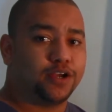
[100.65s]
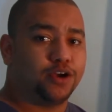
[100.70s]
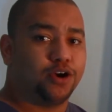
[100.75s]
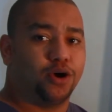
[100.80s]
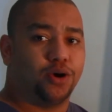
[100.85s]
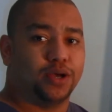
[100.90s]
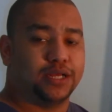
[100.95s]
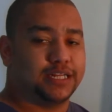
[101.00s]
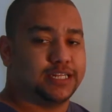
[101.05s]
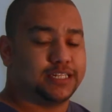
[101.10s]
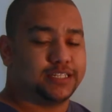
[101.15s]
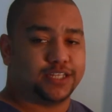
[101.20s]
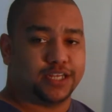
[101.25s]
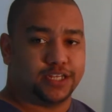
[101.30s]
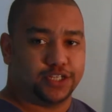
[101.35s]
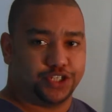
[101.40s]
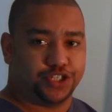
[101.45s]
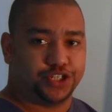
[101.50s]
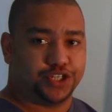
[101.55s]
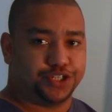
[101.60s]
or a
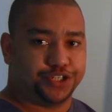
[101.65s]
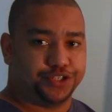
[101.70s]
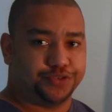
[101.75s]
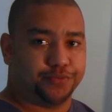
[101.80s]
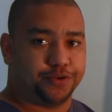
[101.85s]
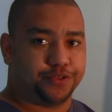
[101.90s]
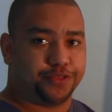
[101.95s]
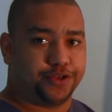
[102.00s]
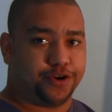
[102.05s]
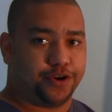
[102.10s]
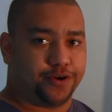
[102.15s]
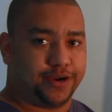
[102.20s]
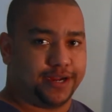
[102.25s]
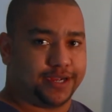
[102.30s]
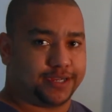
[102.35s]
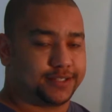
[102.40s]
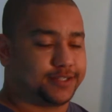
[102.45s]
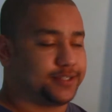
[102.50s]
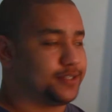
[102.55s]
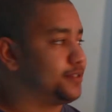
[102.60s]
tension
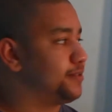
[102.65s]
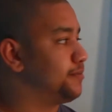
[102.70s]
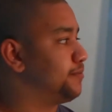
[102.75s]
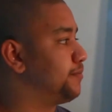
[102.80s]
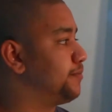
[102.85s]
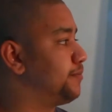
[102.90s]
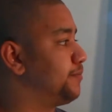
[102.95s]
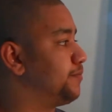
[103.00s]
pneumothorax.